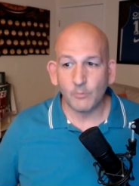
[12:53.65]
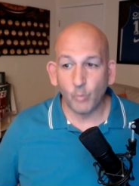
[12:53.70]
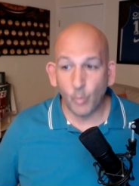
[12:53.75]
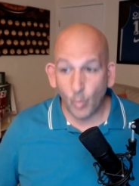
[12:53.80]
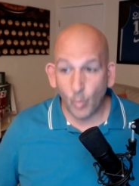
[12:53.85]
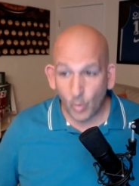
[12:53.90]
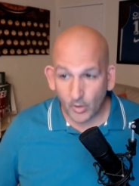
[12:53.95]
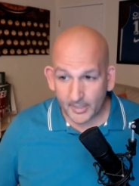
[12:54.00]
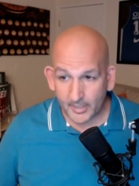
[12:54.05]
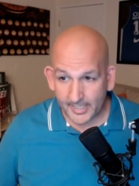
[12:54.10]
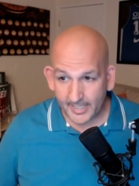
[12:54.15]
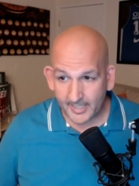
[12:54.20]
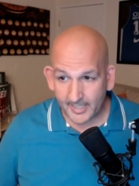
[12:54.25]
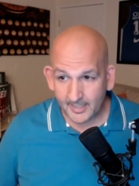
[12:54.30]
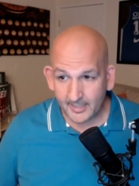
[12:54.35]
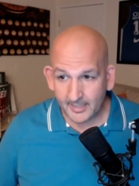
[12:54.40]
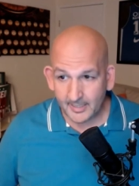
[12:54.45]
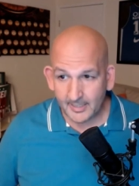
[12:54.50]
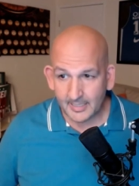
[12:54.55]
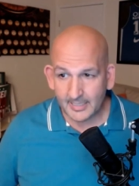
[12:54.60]

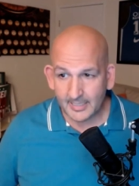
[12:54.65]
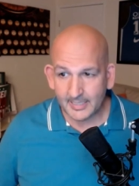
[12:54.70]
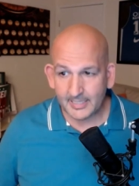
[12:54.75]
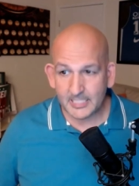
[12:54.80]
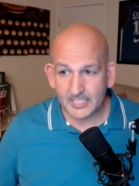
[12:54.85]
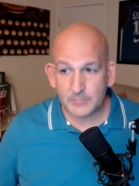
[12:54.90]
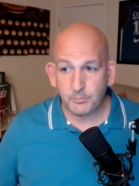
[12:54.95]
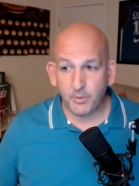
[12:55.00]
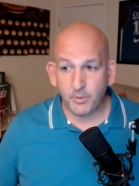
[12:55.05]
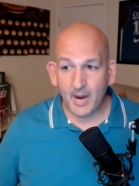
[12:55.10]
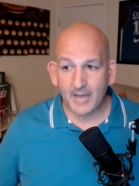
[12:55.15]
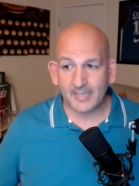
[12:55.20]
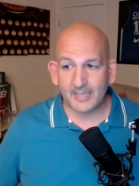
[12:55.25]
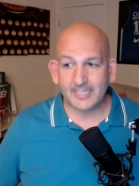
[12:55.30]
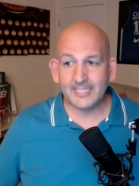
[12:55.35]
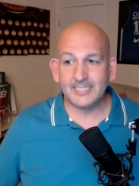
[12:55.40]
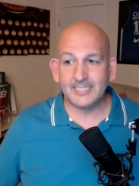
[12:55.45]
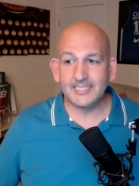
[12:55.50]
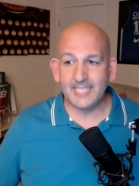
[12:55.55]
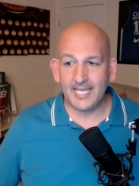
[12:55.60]
Warning, this
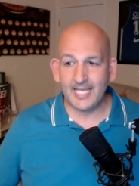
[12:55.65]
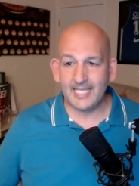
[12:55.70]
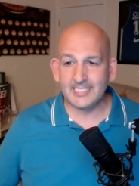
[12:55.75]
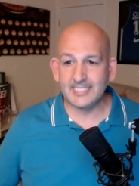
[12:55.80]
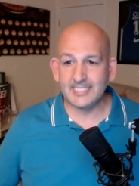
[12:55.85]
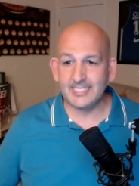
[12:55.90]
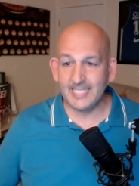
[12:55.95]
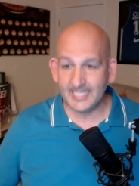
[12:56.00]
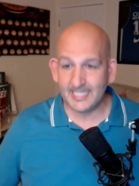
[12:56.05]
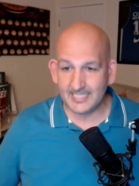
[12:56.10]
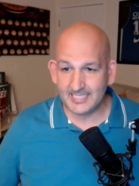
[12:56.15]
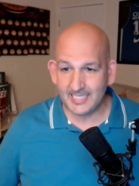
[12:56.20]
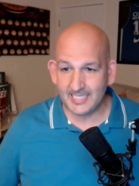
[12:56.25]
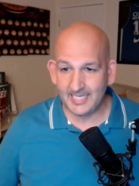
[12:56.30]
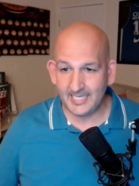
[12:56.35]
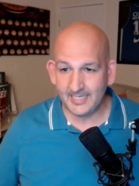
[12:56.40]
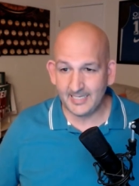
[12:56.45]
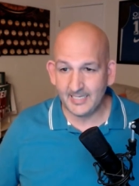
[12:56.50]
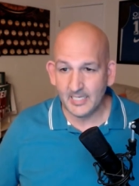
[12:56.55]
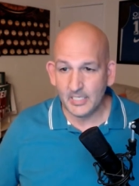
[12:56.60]
product contains
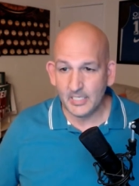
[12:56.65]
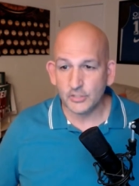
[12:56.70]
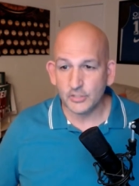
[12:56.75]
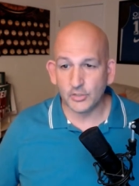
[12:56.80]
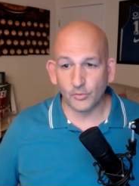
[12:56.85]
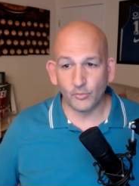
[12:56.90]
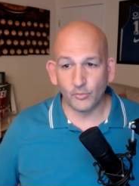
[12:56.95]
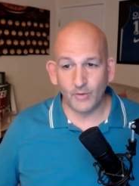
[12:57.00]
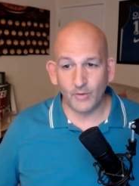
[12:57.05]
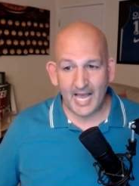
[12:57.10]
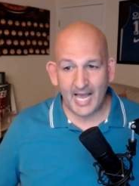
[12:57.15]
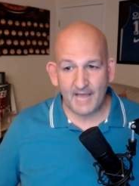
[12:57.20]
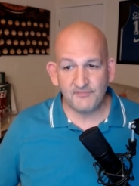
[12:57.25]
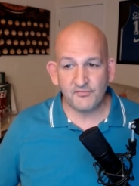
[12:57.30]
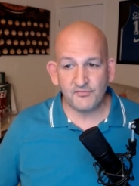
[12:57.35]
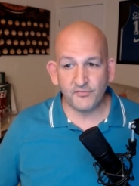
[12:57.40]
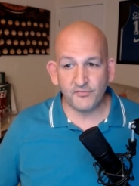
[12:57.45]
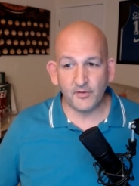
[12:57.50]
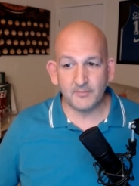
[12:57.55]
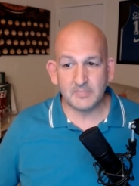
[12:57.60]
nicotine
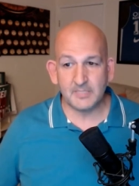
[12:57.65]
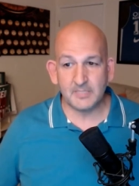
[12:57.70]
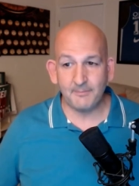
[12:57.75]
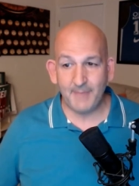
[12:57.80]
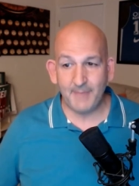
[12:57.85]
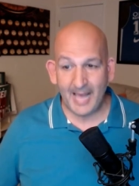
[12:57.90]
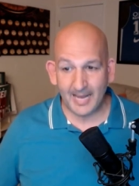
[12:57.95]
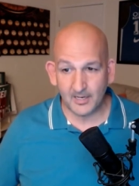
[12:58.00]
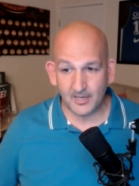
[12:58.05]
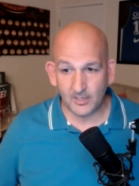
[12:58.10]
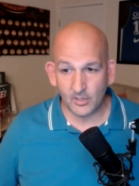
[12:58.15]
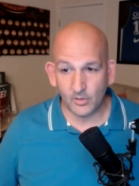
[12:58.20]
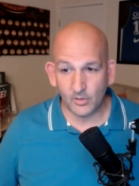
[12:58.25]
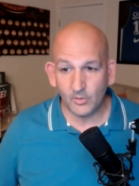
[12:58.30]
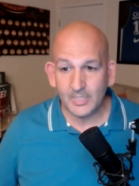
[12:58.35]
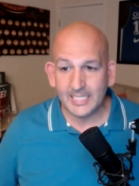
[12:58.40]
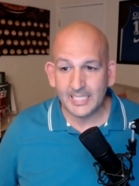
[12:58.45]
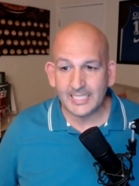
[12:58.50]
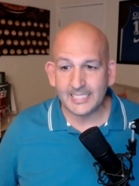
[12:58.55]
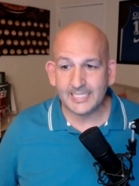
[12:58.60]
derived from
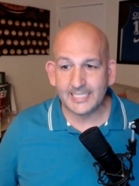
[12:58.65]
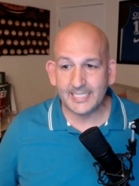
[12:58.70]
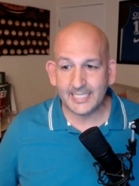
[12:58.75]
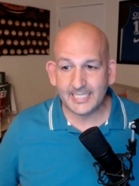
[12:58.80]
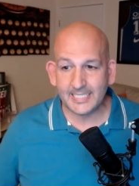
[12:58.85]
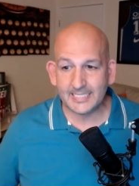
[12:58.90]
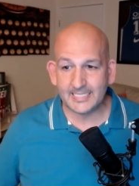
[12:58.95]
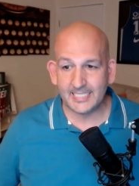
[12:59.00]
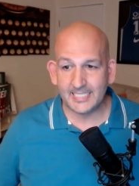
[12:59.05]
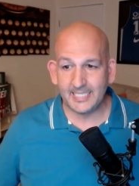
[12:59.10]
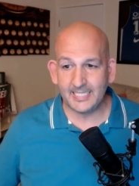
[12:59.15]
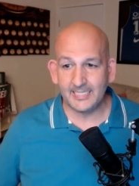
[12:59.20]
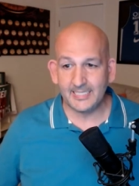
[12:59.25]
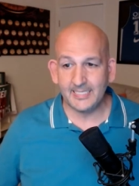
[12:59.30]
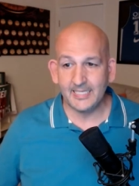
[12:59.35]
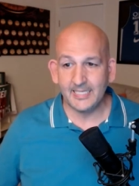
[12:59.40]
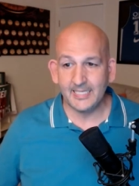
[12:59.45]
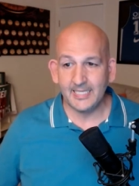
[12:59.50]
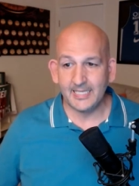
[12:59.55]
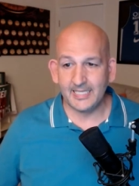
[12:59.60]
tobacco.
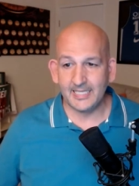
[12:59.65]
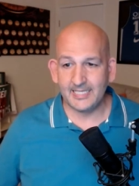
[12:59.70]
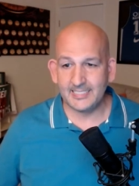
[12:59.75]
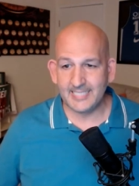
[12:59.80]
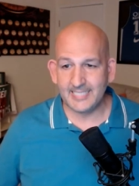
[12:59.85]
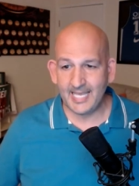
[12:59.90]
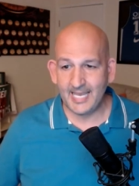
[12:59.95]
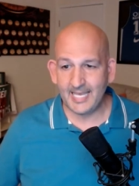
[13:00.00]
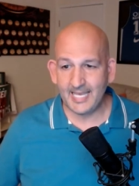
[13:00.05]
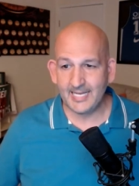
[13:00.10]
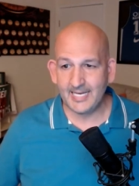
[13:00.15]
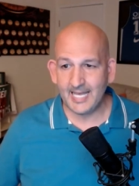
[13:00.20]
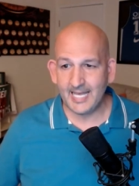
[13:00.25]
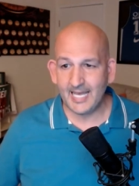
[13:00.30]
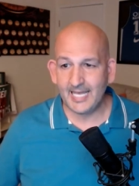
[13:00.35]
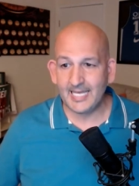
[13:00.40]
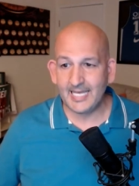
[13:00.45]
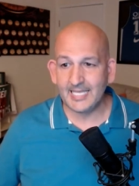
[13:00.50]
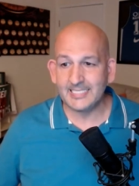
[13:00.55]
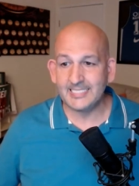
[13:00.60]
Nicotine is an
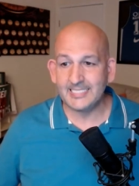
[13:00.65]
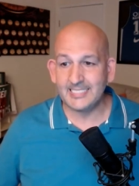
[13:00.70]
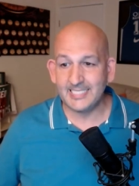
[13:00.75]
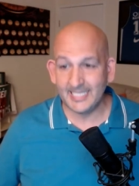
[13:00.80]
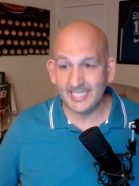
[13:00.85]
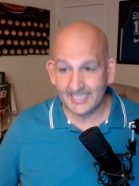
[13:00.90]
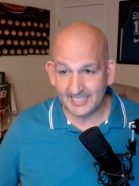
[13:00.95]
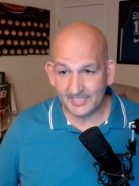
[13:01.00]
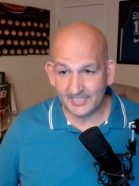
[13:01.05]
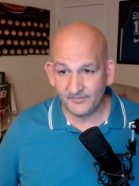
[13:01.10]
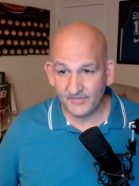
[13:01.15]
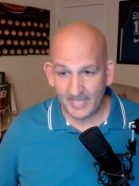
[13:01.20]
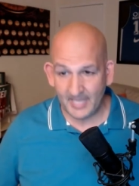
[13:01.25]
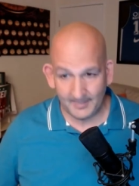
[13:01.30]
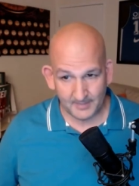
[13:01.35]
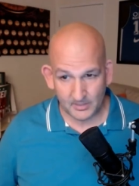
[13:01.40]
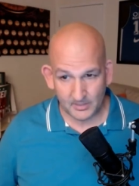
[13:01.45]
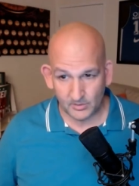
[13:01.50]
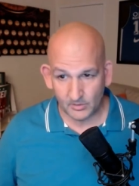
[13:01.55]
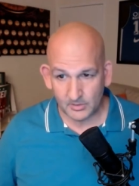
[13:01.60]
addictive
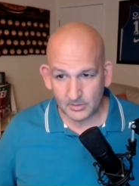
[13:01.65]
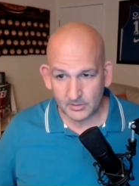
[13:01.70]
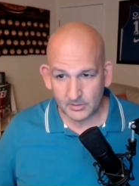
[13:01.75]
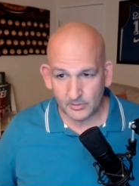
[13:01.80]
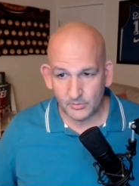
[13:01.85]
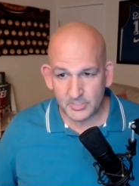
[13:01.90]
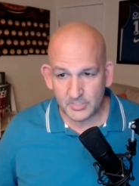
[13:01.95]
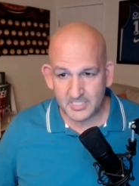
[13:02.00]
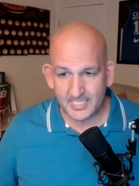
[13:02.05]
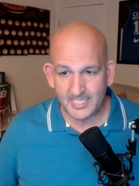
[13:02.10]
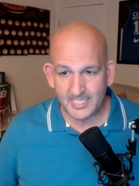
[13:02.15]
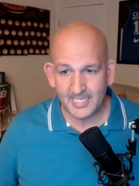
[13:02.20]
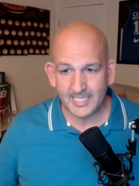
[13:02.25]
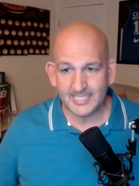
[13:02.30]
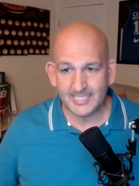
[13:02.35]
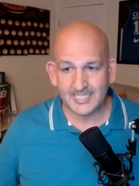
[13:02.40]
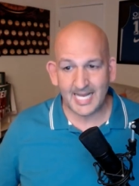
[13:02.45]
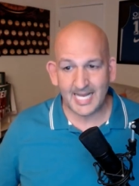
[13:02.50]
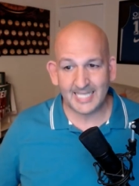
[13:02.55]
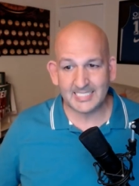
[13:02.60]
chemical. Lucy
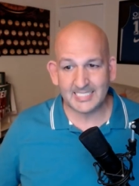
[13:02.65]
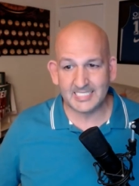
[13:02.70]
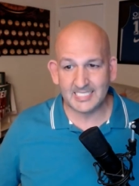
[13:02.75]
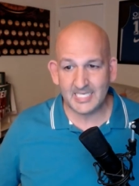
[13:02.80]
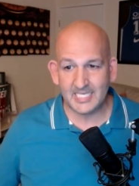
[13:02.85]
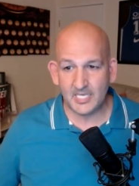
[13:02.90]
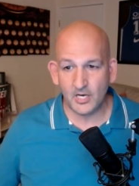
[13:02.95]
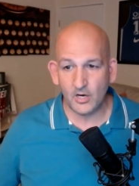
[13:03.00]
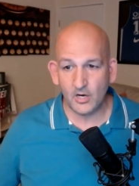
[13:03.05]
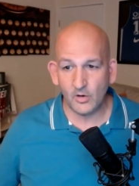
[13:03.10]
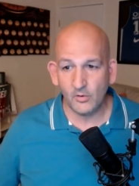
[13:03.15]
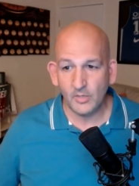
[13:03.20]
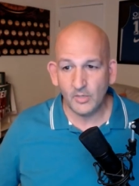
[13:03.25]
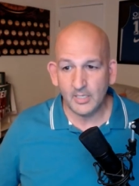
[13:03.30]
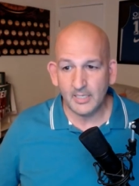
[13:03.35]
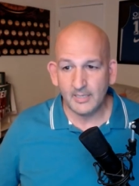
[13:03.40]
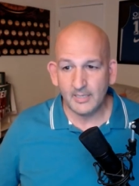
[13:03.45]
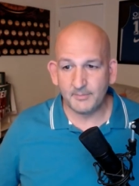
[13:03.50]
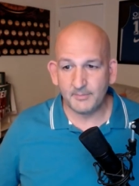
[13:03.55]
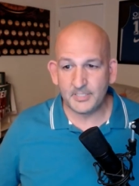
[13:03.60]
dot co.
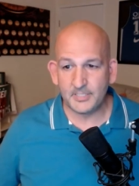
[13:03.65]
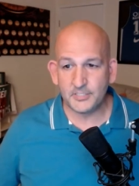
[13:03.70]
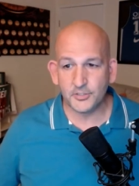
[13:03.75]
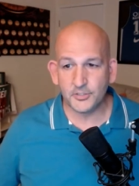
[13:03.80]
Be